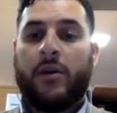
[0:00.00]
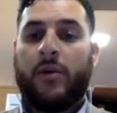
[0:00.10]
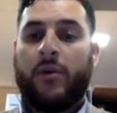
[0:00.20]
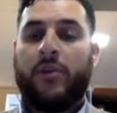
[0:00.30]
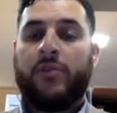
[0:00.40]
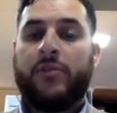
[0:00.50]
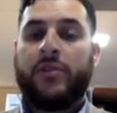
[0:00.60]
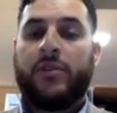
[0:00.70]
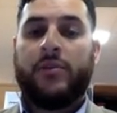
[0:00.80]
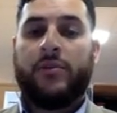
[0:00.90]
what you do
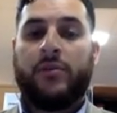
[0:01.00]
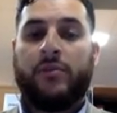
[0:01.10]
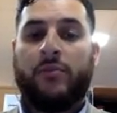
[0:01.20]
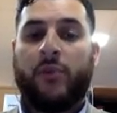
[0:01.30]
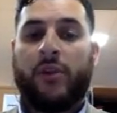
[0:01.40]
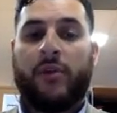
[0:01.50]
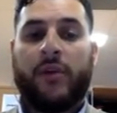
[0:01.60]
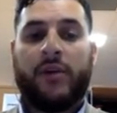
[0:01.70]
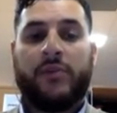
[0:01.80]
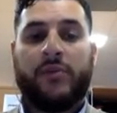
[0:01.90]
is you work your
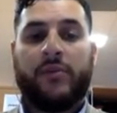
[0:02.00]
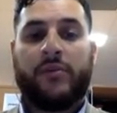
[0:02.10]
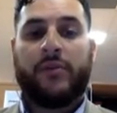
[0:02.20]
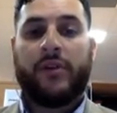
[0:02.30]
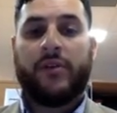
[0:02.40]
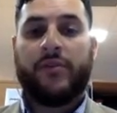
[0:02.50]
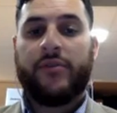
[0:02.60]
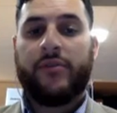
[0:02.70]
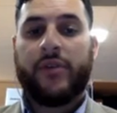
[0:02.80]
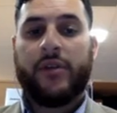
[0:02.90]
way up to a
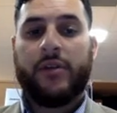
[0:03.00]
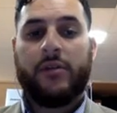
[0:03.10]
300 grit,